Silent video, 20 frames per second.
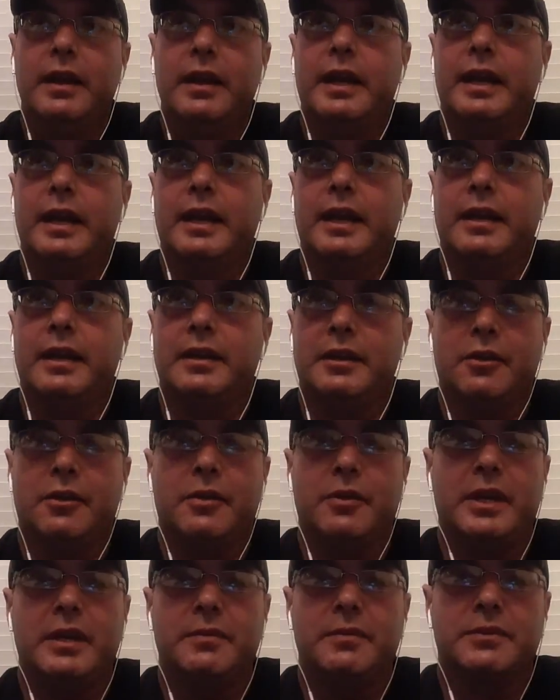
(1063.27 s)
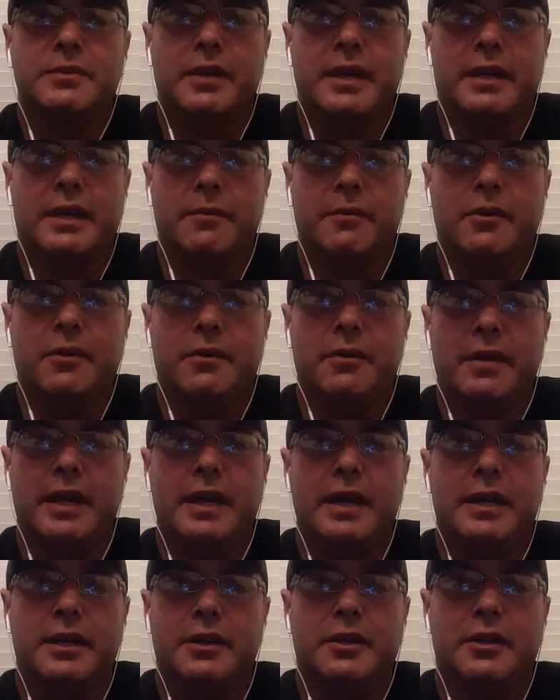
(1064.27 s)
And, you know, he was like, well,
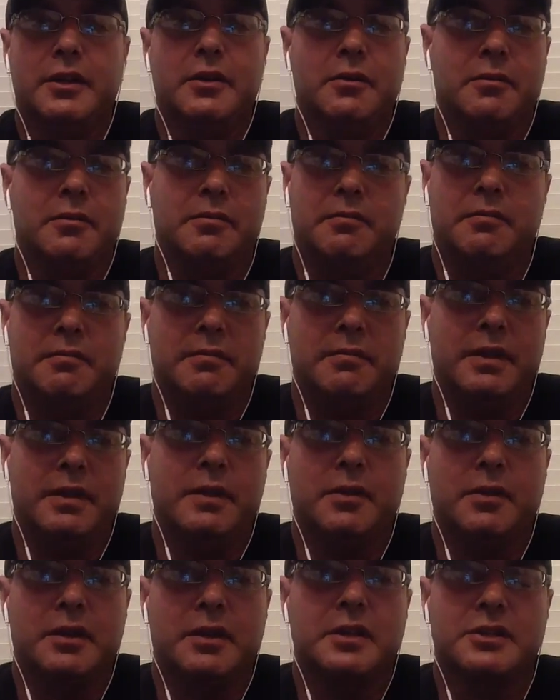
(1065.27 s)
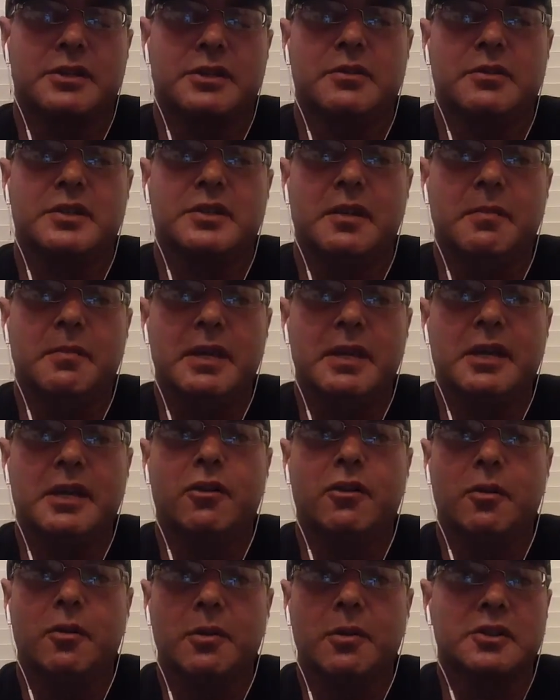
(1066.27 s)
hey, you know, he wanted to start sending me
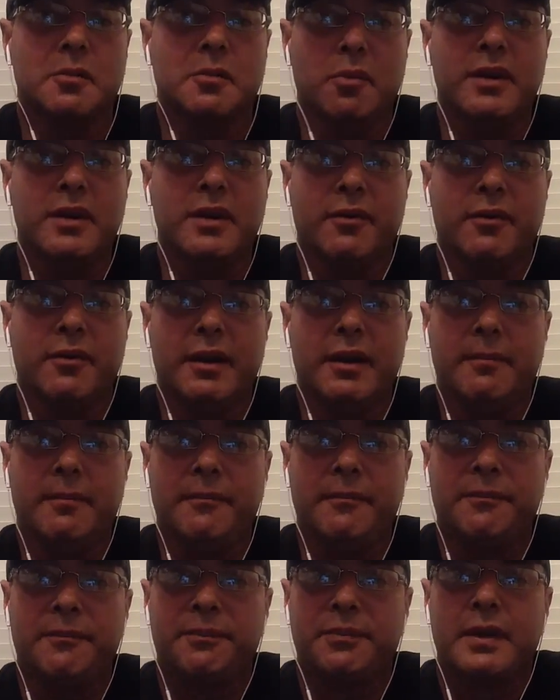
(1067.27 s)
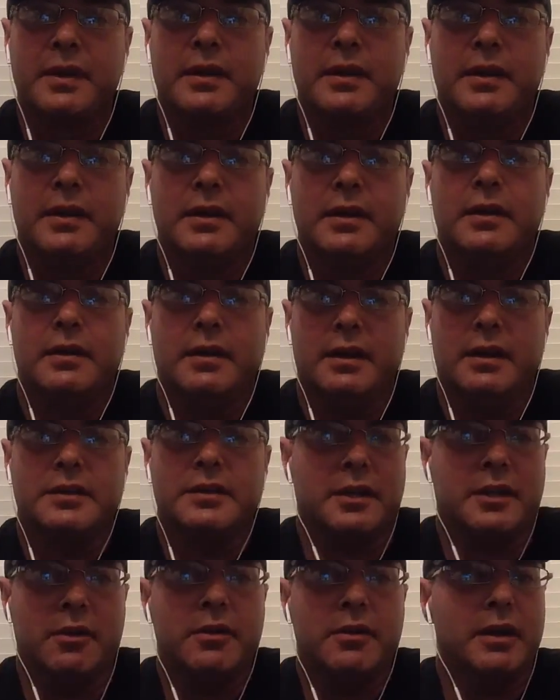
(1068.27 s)
colubrids to breed for him. And I was
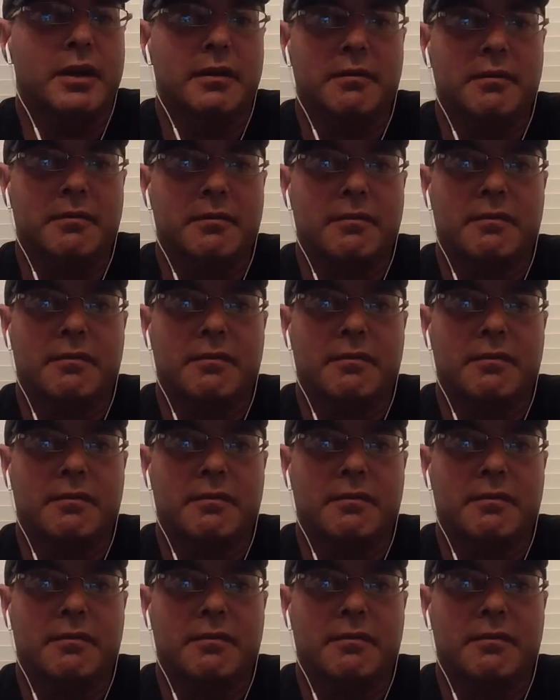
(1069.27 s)
like, okay.